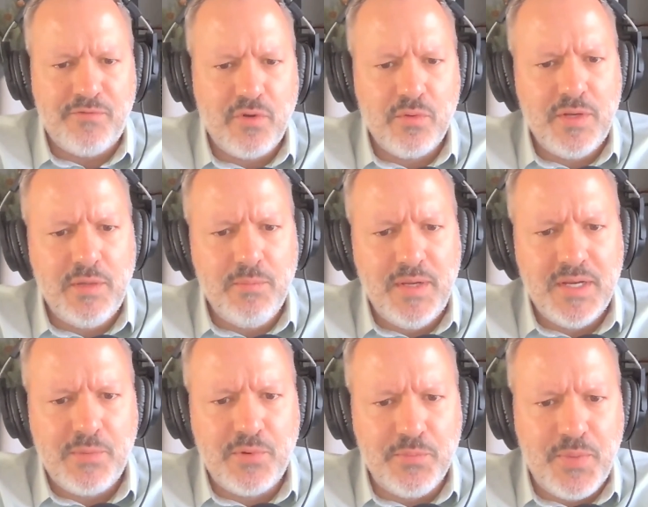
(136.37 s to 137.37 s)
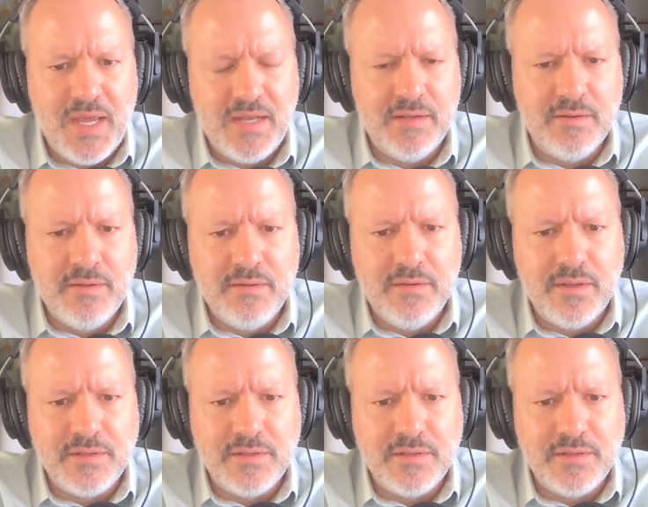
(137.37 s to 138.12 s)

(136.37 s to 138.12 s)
Before we meet up with Ben and